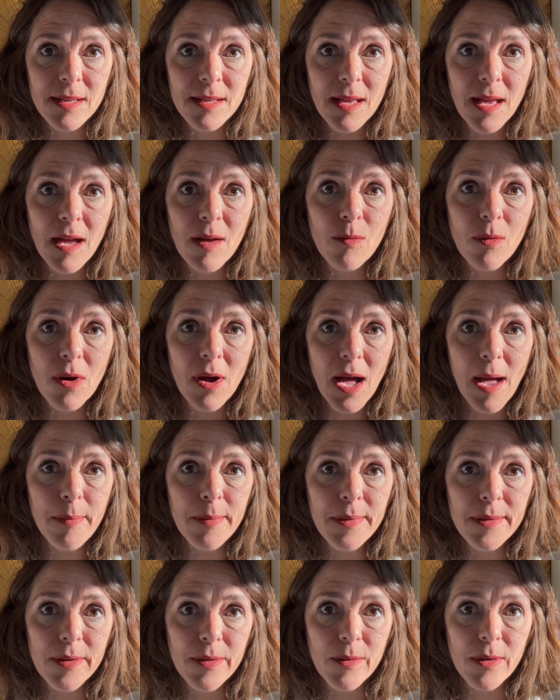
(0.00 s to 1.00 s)
And what
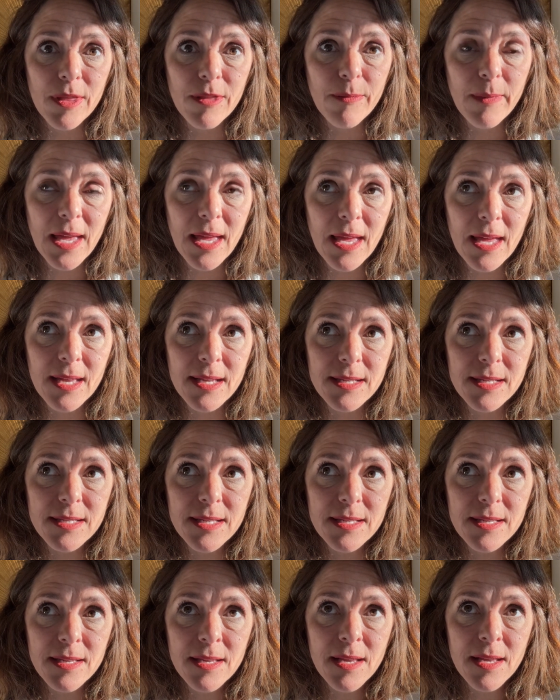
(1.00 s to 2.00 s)
happened with me is
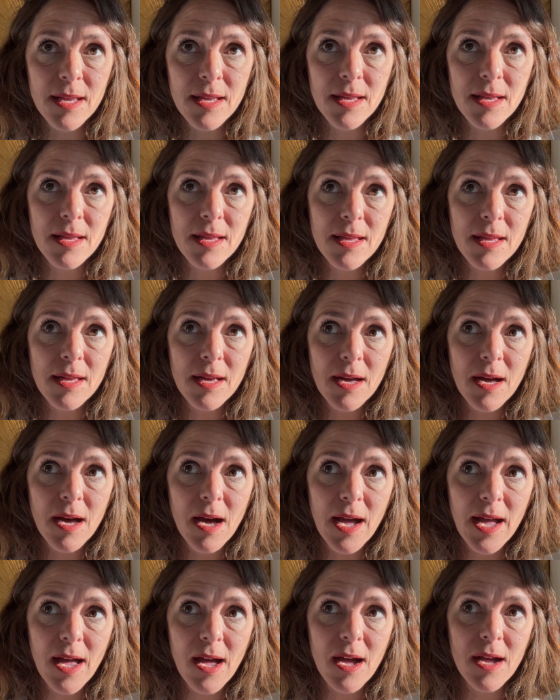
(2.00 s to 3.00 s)
I
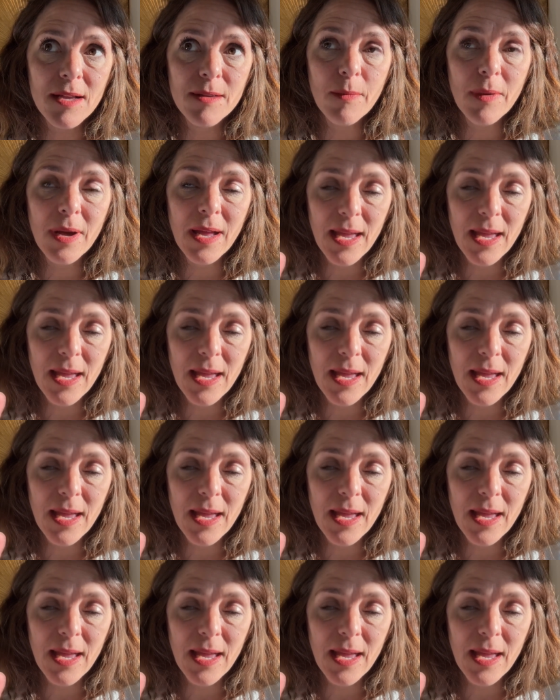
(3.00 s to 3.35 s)
heard my